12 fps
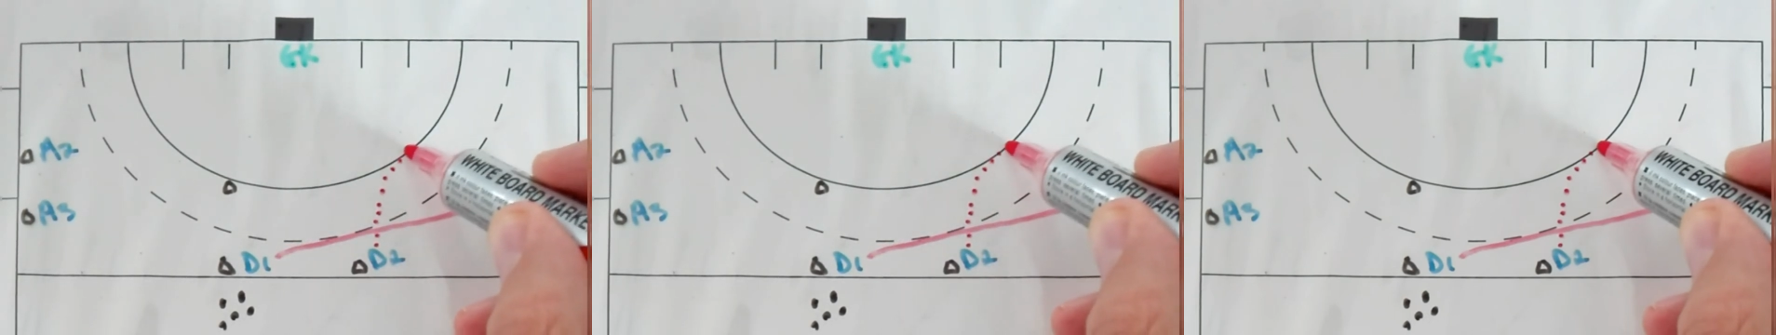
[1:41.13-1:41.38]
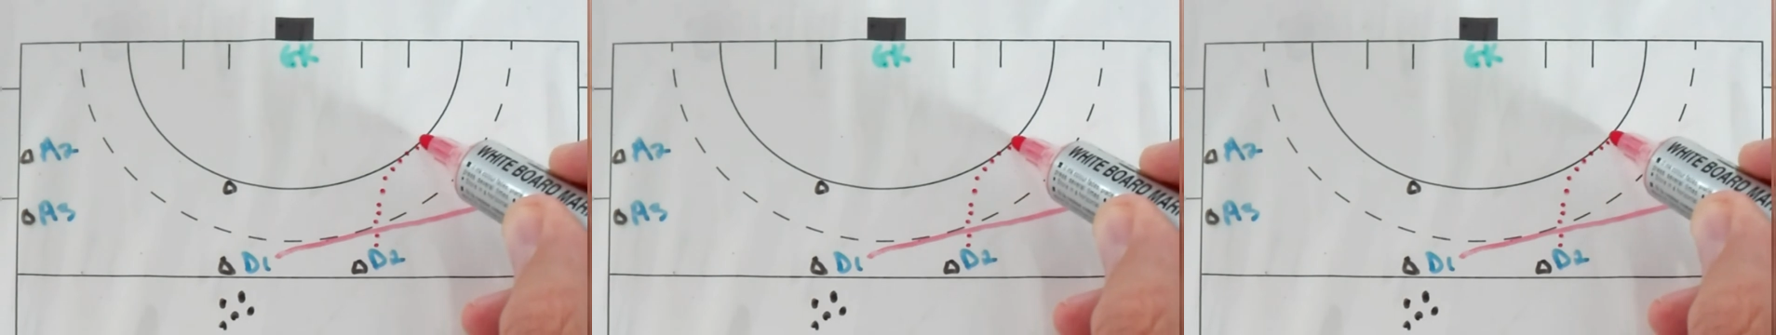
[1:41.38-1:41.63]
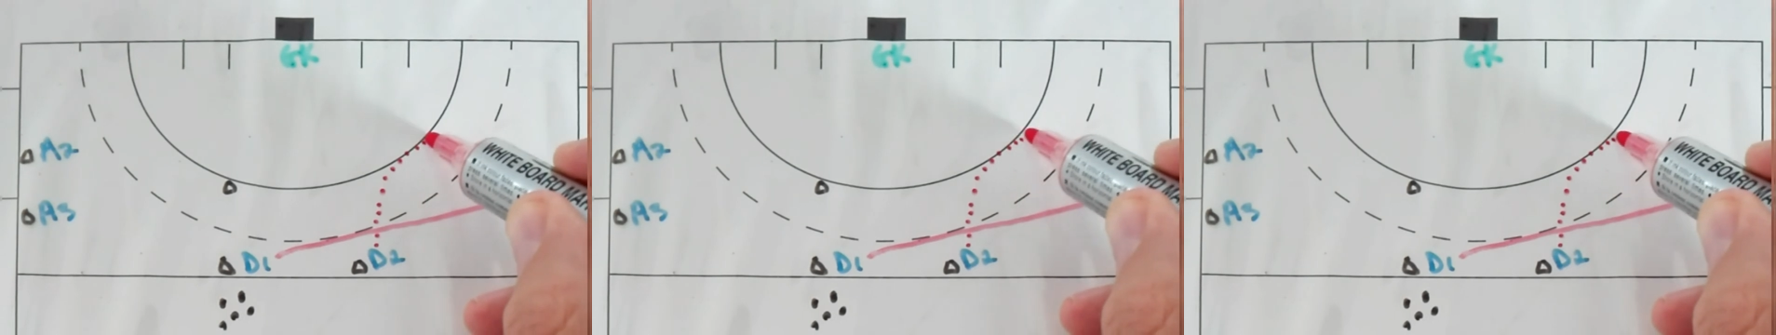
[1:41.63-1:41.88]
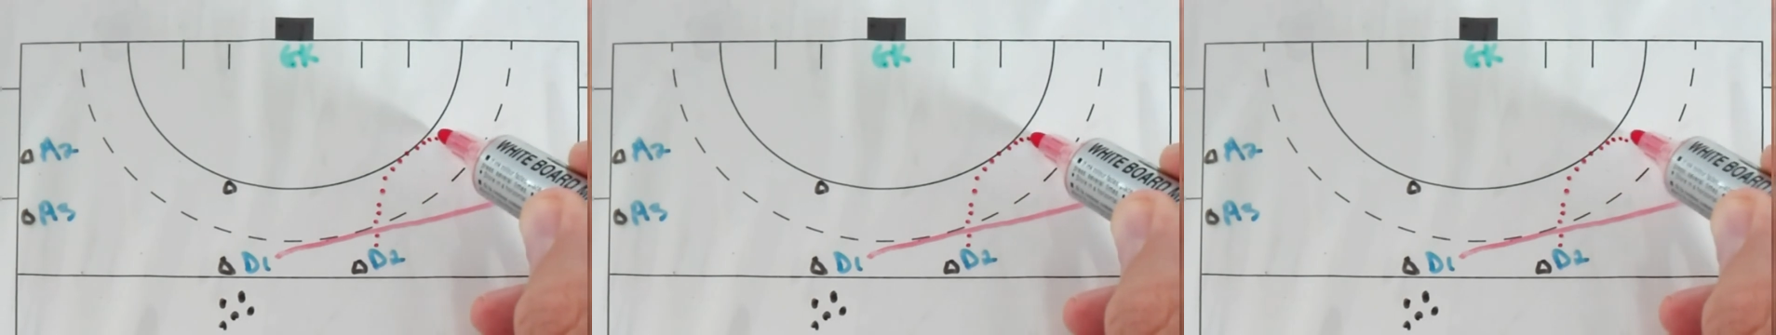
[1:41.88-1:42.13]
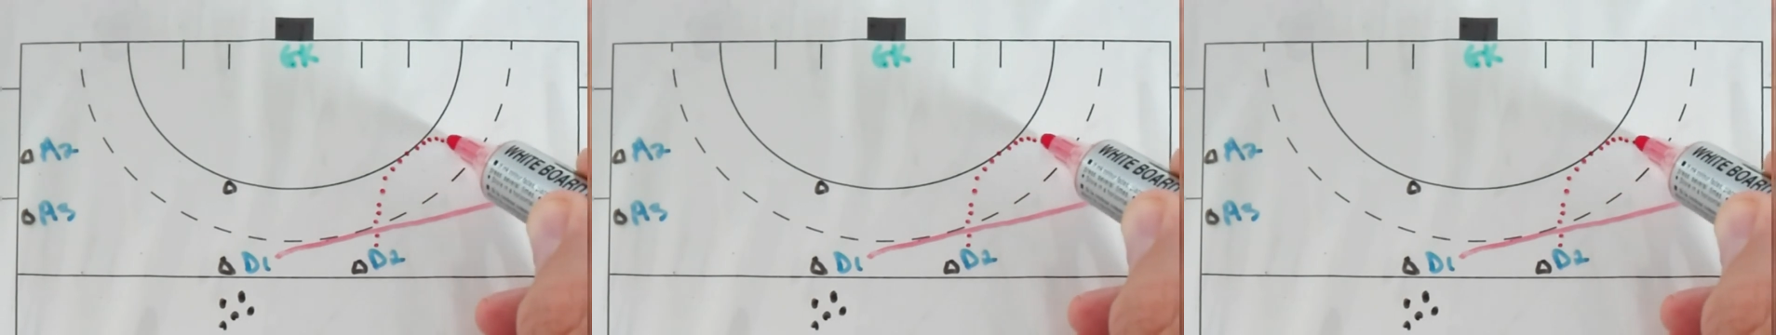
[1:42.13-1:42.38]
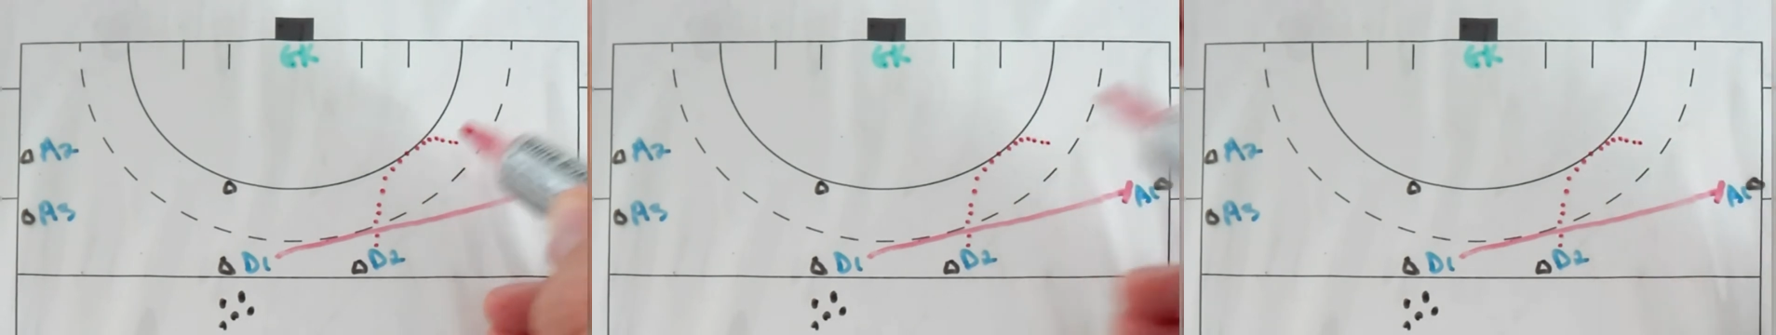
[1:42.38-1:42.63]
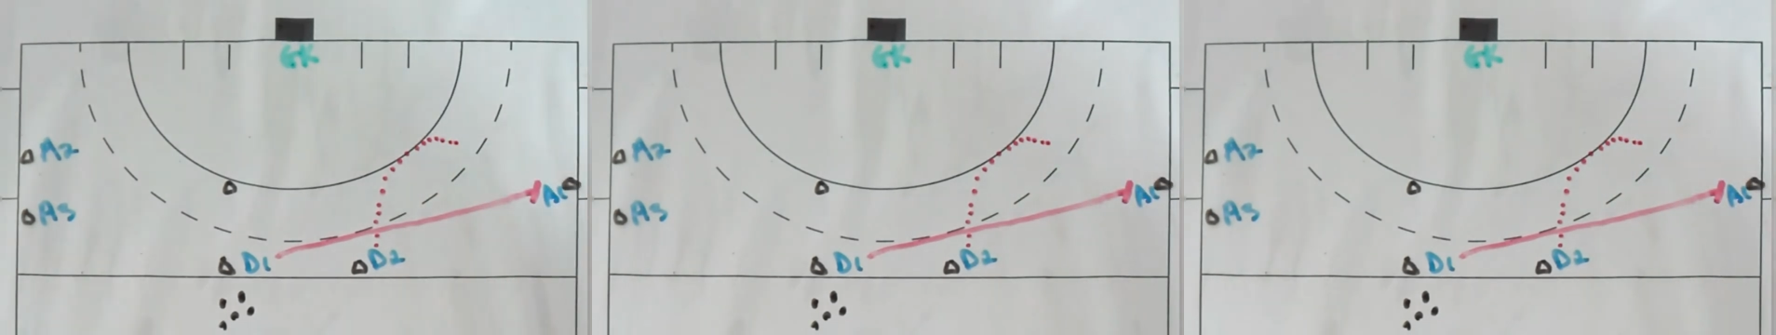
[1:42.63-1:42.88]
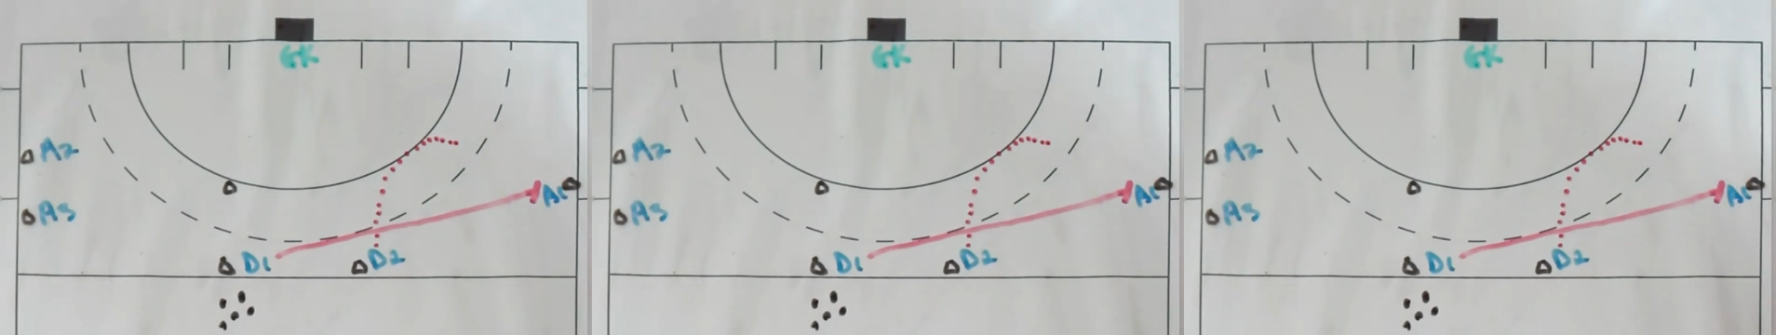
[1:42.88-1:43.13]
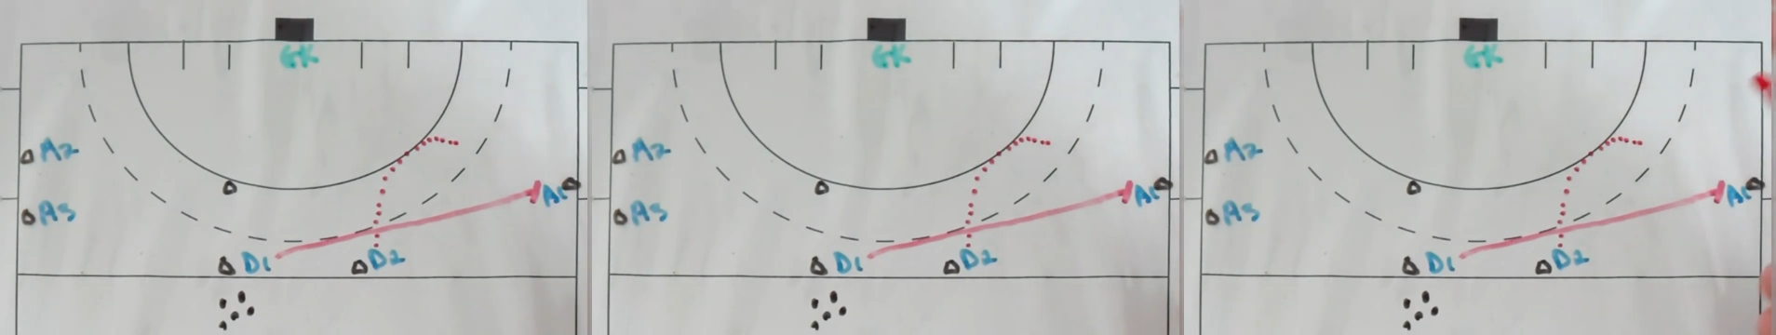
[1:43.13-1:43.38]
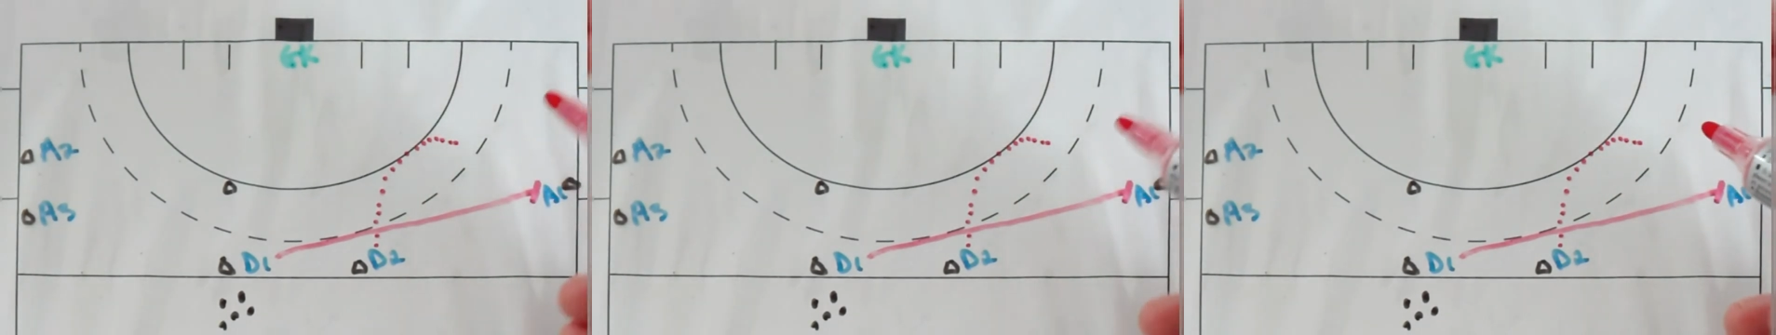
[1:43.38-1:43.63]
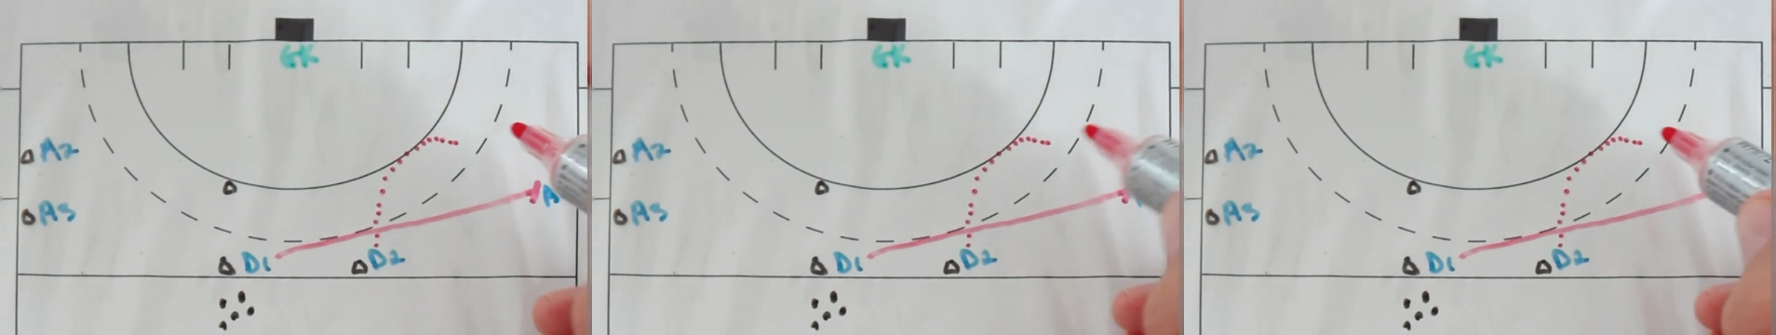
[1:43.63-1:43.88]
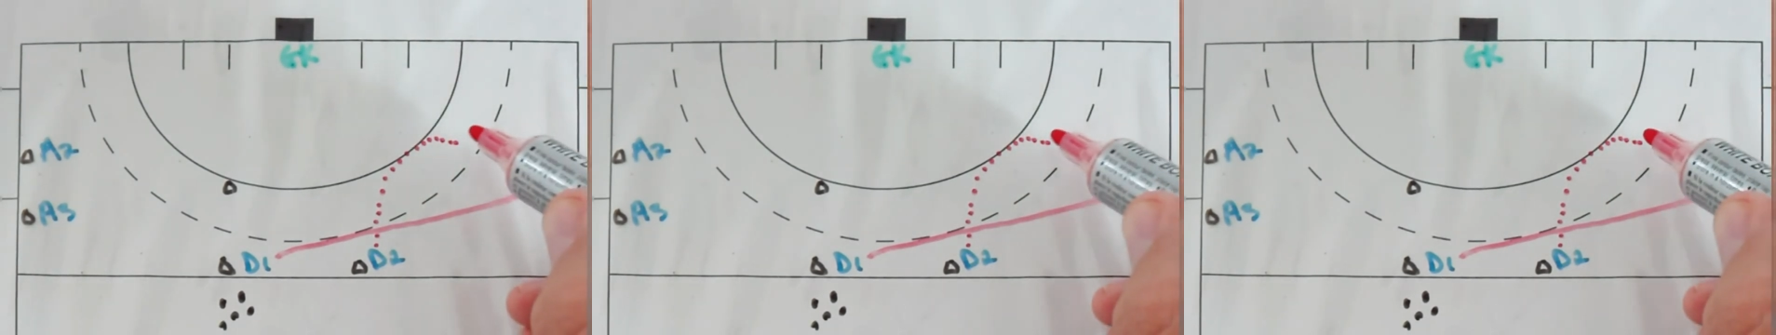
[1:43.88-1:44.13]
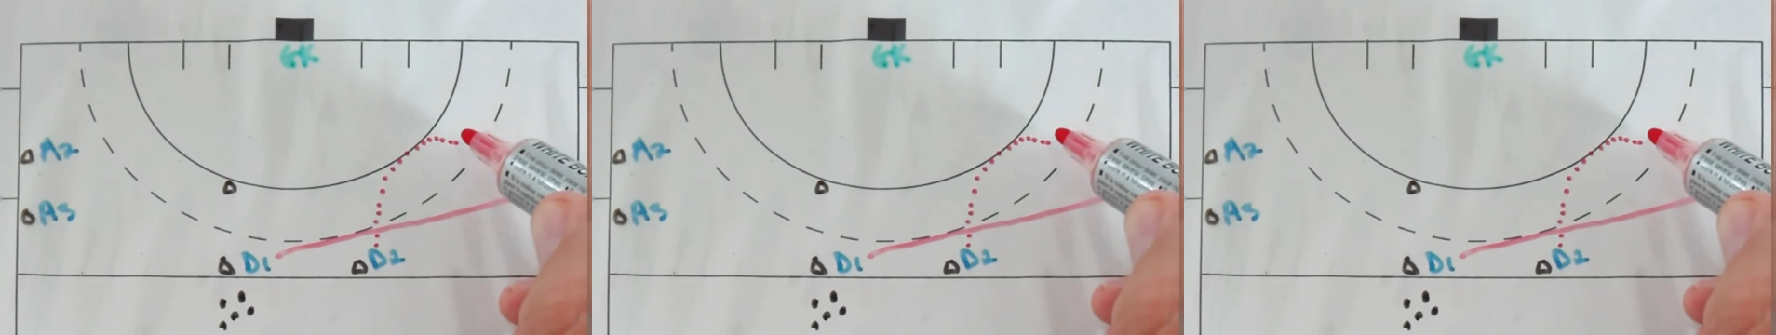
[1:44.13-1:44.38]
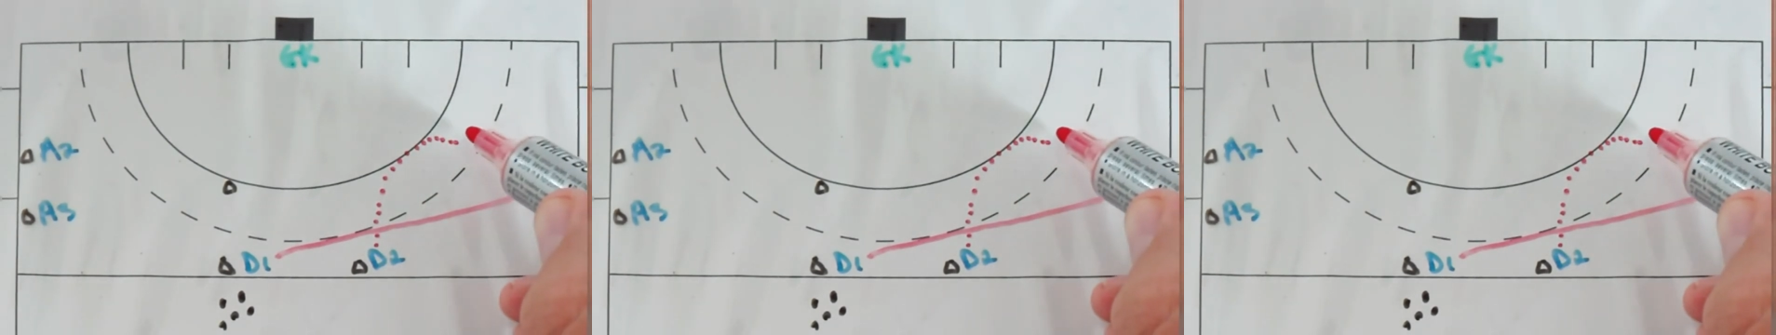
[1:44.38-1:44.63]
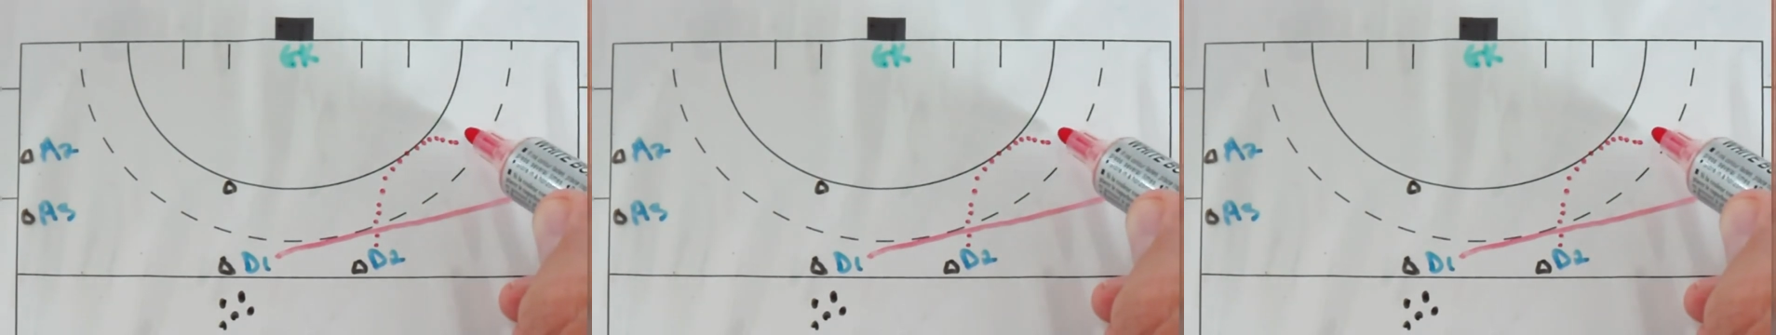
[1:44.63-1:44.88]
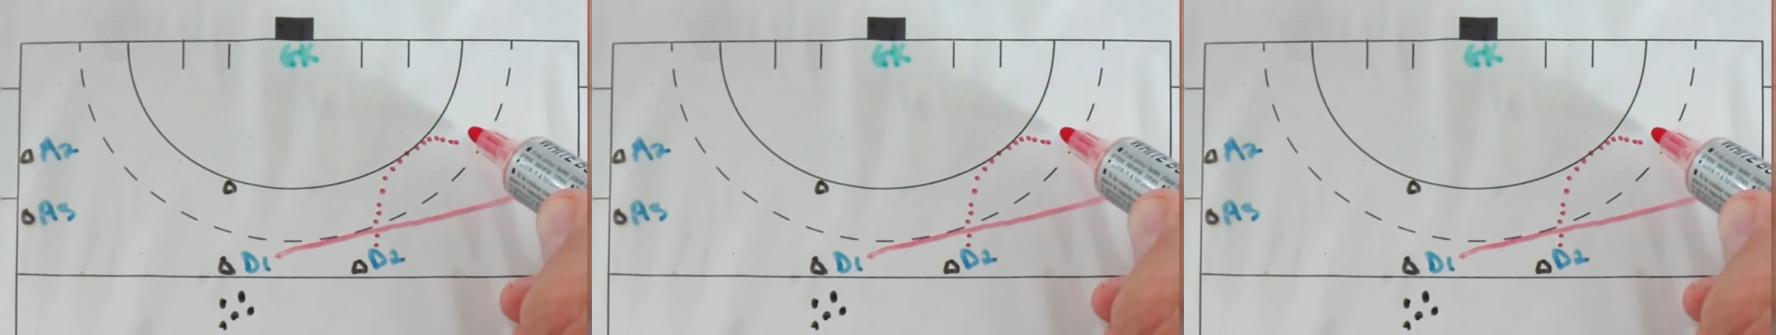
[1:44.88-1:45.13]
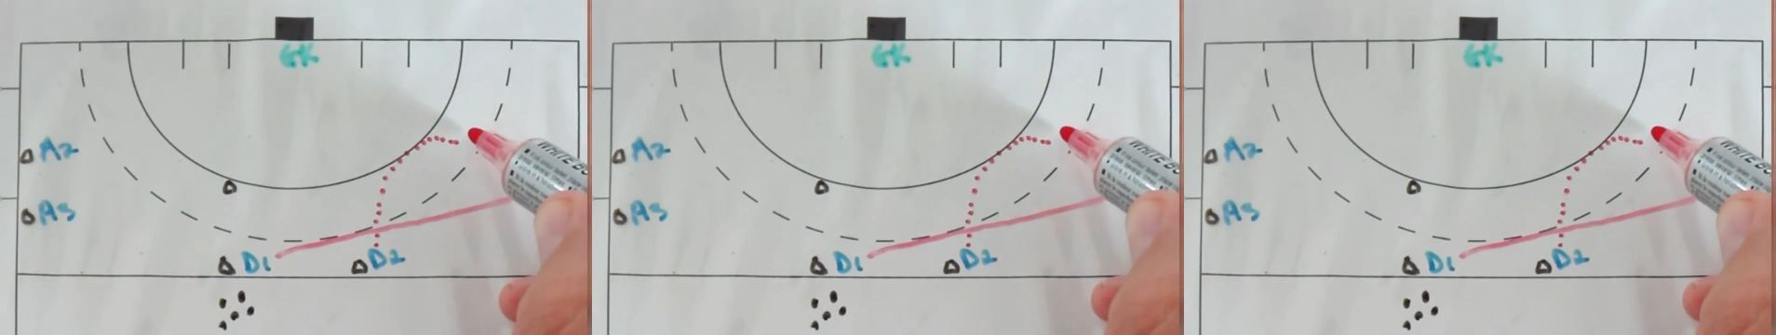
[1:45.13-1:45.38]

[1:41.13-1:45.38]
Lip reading: [unreadable: no face in view]